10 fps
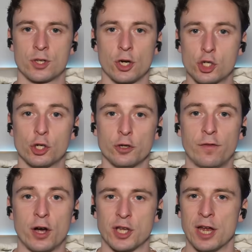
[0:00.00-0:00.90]
Such a good
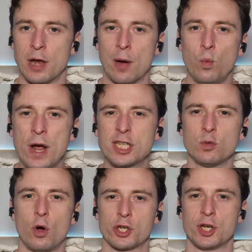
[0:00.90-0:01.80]
fighter, and weird
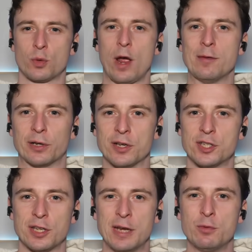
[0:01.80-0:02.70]
to watch in a way
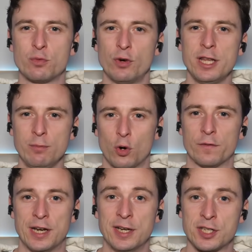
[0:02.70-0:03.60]
because he was really more
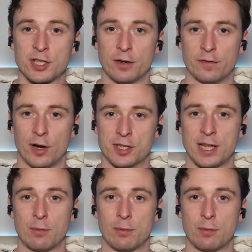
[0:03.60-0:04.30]
of an inside fighter.